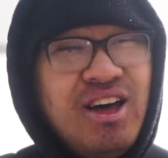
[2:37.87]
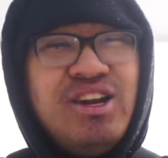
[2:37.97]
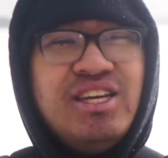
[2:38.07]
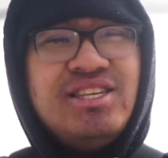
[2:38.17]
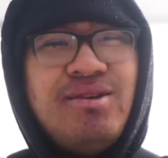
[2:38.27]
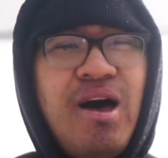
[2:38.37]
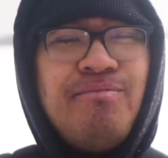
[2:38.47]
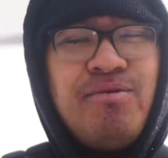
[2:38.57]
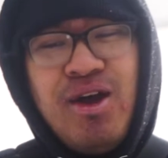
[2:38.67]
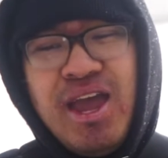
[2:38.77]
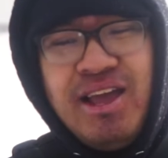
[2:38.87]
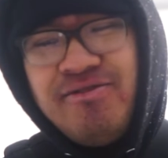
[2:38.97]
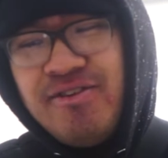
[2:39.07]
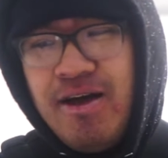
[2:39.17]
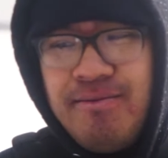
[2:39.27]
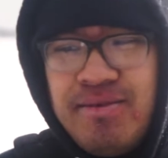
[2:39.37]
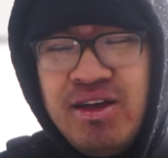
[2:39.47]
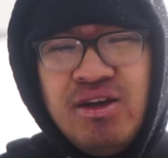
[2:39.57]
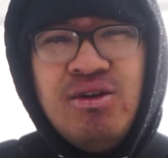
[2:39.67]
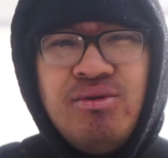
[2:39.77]
hoodie's an upgrade from
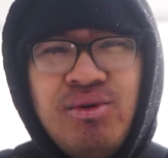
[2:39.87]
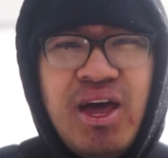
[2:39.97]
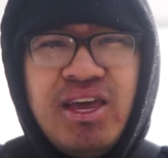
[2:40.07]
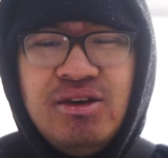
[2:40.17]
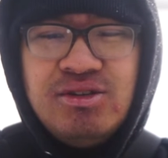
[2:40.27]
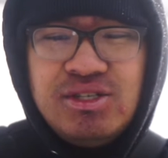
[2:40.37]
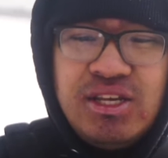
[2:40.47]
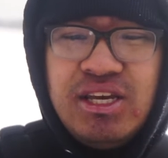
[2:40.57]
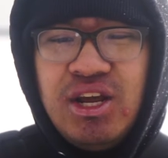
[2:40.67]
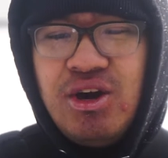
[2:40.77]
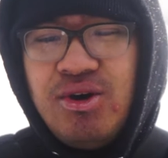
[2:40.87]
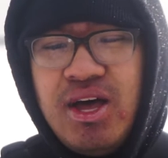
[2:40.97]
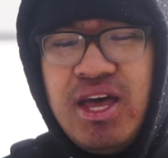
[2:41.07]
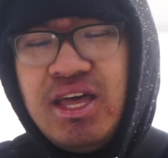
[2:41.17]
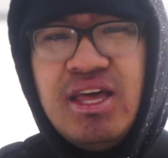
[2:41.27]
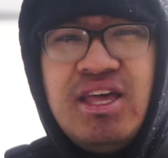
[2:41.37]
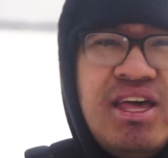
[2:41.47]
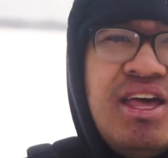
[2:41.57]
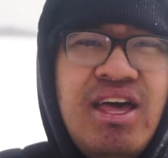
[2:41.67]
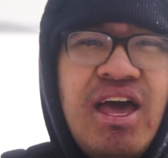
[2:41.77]
what I usually do.
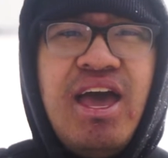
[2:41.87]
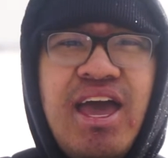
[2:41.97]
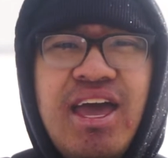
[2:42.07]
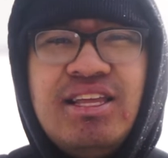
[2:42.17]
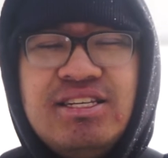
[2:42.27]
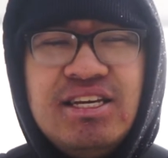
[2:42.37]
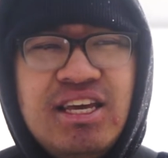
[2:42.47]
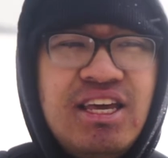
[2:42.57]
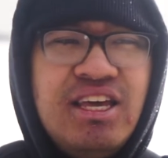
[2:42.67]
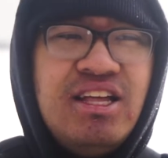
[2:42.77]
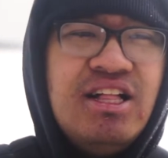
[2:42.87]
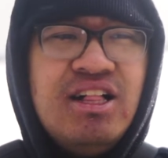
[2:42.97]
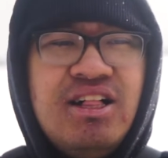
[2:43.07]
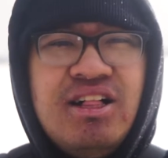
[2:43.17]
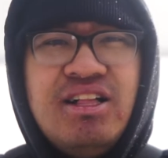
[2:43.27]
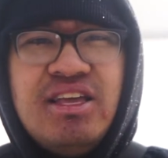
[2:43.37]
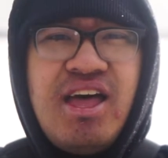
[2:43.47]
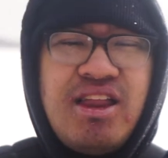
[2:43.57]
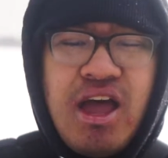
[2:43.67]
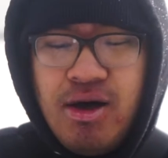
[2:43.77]
And
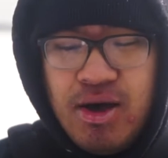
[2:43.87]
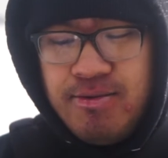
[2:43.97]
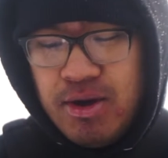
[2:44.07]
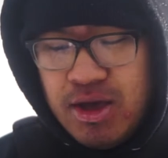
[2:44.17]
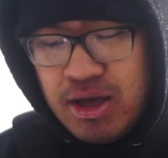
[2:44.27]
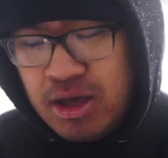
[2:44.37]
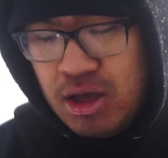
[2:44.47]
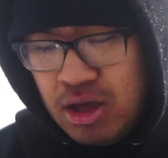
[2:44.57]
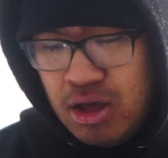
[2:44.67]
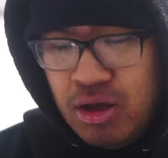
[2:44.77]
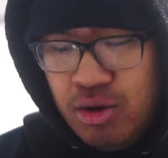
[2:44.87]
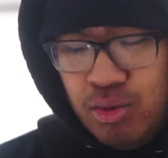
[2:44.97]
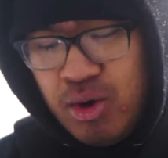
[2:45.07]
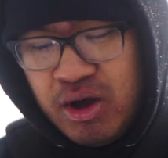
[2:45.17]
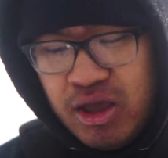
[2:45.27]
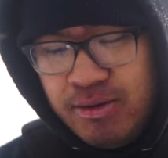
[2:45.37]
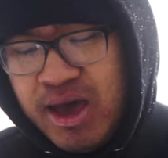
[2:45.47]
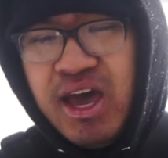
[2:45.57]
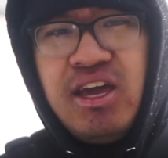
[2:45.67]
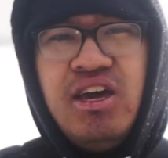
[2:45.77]
yeah, now I'm walking
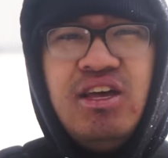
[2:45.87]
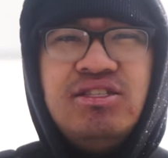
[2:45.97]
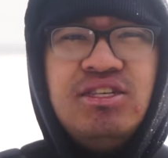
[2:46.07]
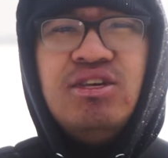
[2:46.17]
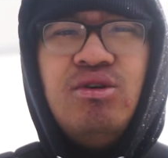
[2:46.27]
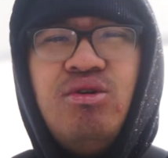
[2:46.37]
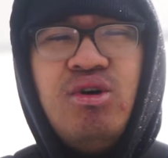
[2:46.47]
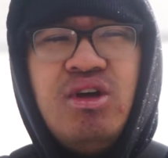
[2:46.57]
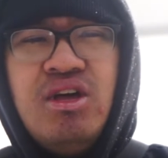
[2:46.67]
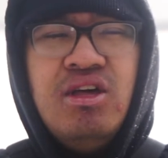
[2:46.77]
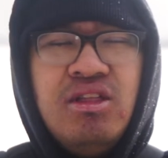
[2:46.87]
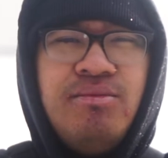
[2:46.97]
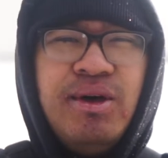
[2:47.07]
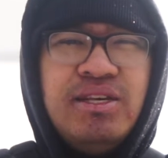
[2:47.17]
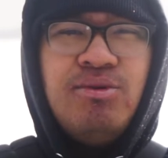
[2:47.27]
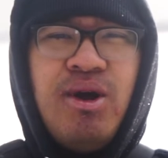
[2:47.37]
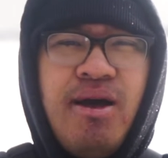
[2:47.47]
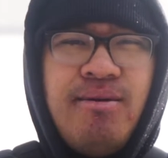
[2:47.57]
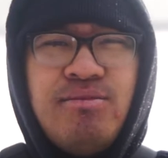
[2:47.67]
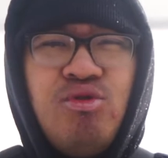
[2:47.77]
back to the place where
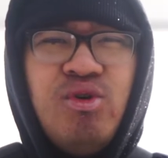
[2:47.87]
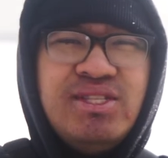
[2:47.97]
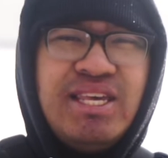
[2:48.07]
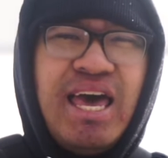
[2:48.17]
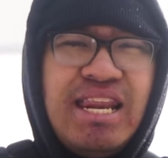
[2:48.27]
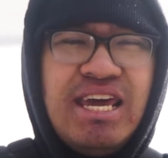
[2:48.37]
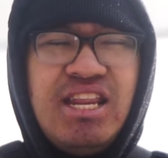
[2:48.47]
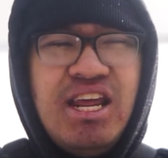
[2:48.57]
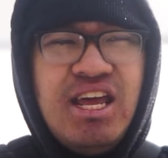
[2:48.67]
I'm going to edit.